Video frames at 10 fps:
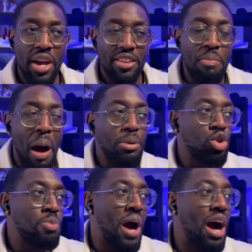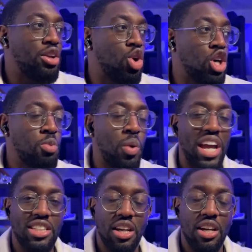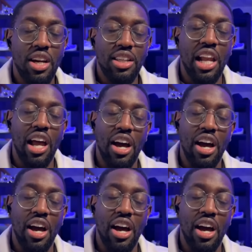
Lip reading: The Bible talks about how the gospel is when